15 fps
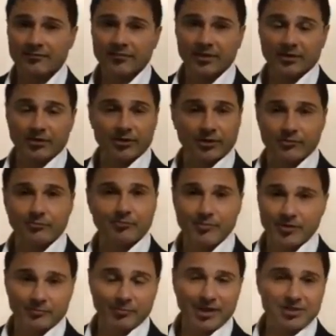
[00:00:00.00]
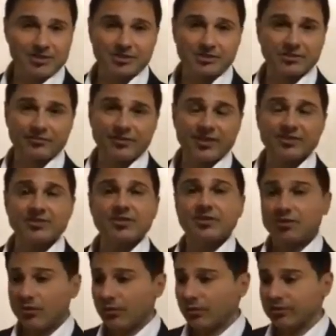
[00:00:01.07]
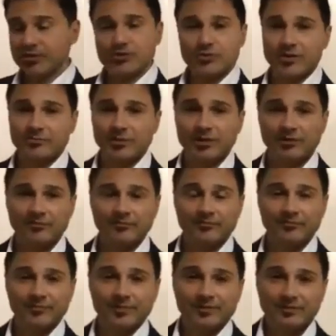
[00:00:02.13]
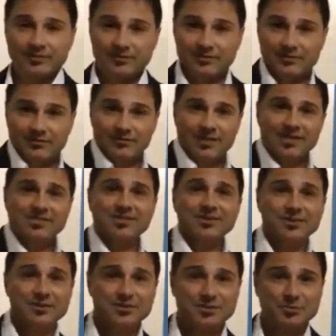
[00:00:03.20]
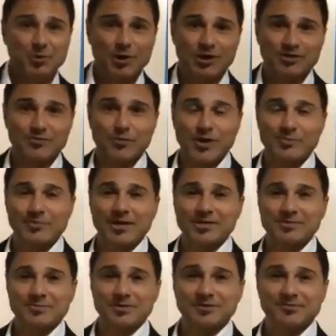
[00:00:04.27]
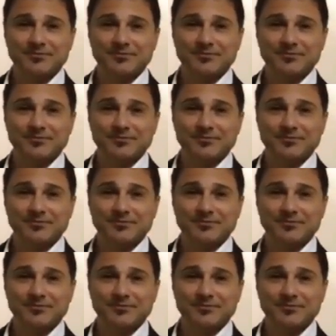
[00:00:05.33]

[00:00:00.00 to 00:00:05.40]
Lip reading: your bicycle event, or the treadmill. That's how you use the products for weight management.